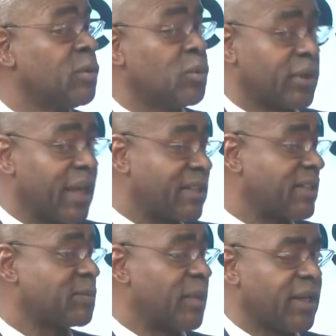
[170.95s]
will get
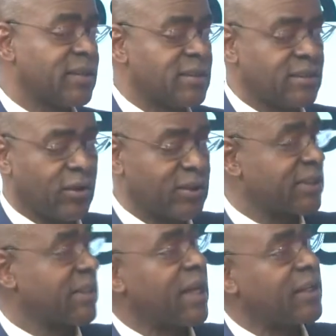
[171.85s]
spent on
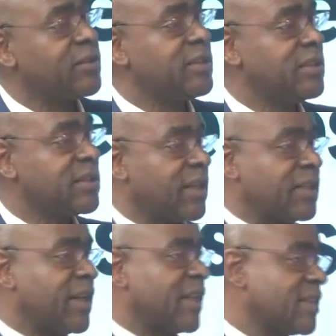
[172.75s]
salaries
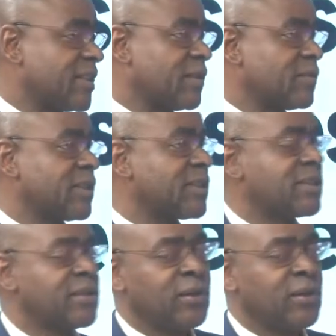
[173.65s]
and debt service.